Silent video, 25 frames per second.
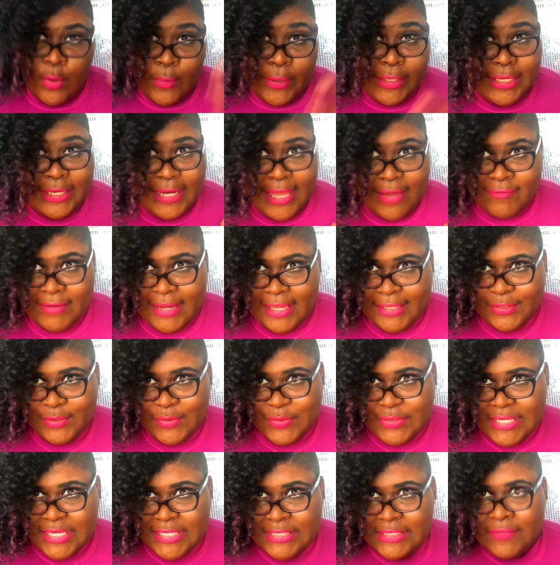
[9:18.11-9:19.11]
Again, I have not
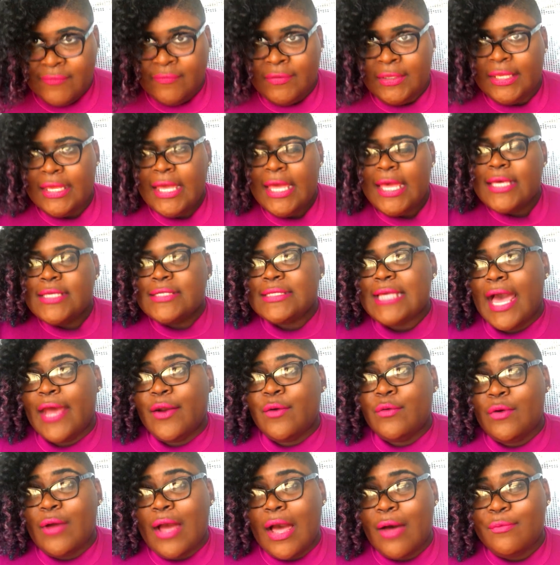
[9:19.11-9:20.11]
used ACV, so I
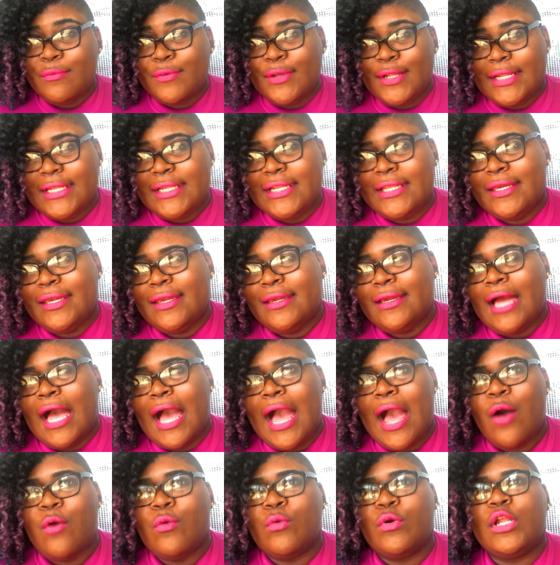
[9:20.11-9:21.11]
don't know how clean,
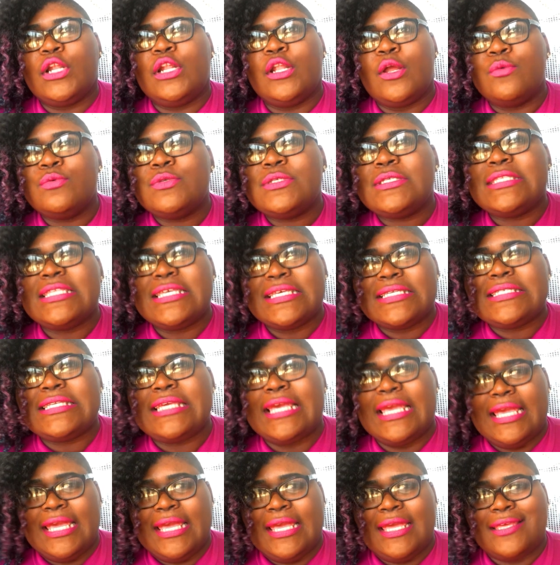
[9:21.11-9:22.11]
how close this
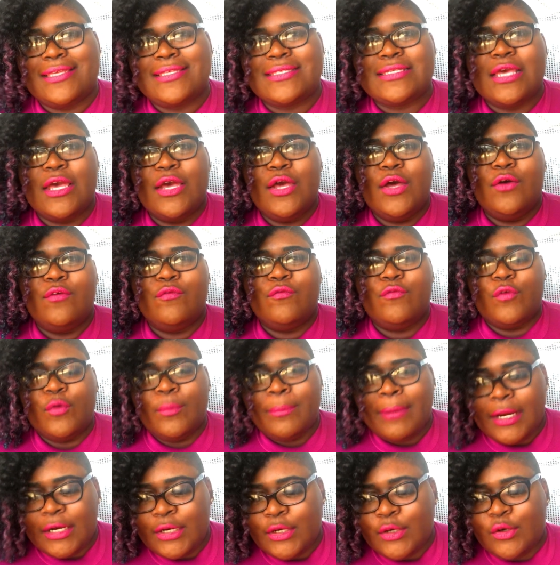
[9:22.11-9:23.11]
is for
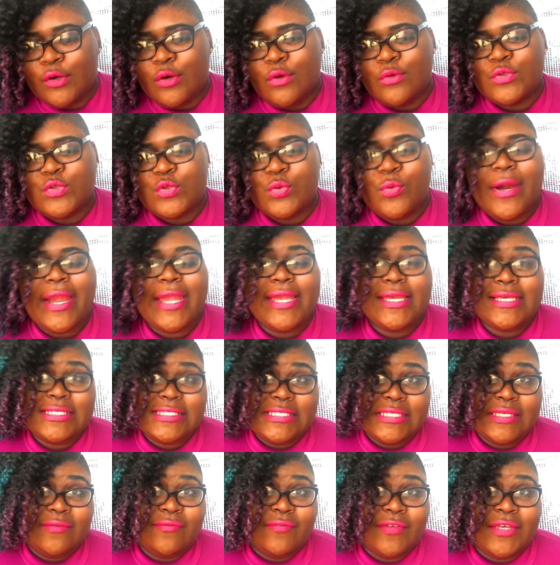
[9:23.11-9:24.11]
my girls who are
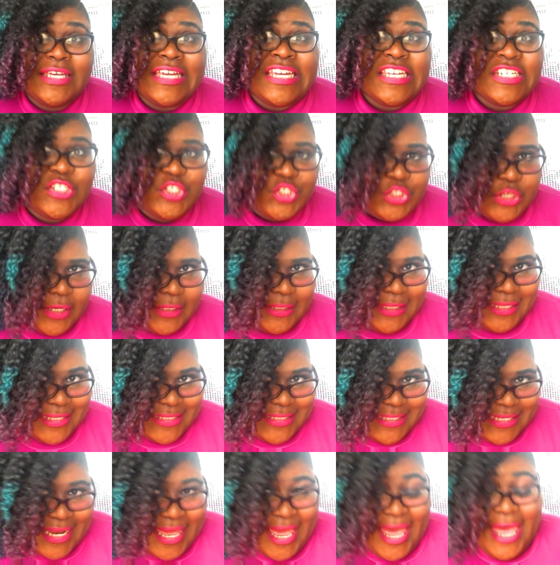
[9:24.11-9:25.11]
ACV junkies
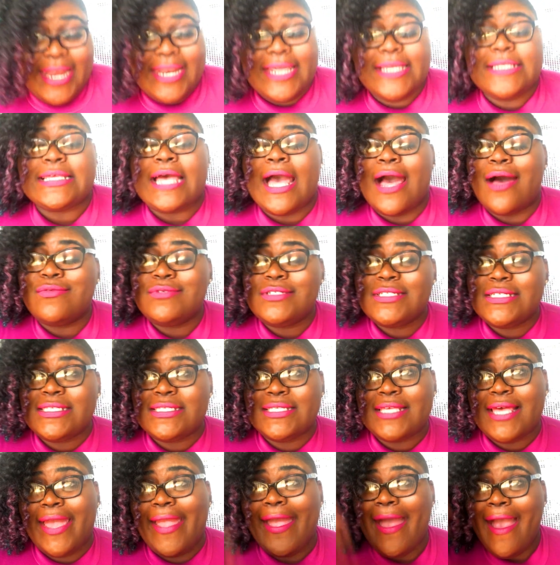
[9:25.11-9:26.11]
and addicts. I would just
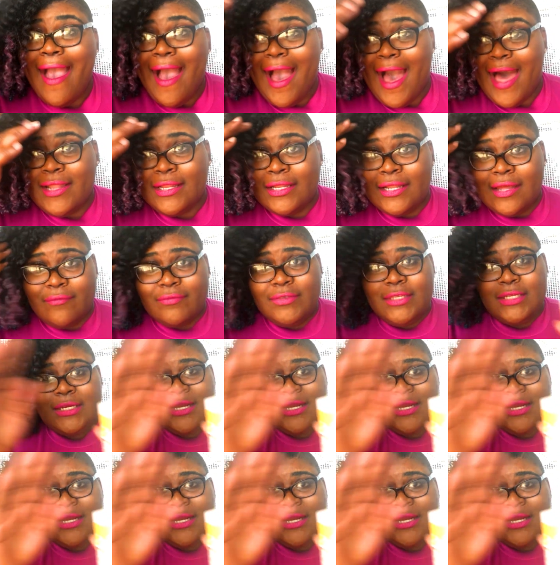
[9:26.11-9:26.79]
say I love the